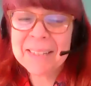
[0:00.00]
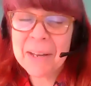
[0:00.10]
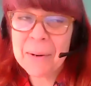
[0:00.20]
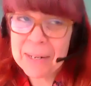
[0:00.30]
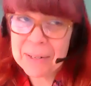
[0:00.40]

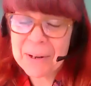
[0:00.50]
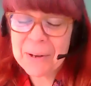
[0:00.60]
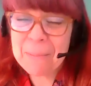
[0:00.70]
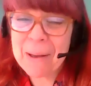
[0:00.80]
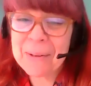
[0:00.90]
Now, I don't
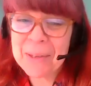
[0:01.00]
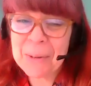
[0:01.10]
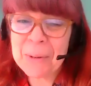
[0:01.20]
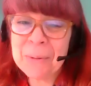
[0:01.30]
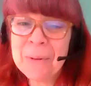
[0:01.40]
know about
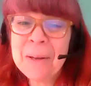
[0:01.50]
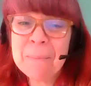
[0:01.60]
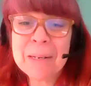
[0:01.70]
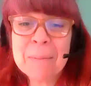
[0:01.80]
you, but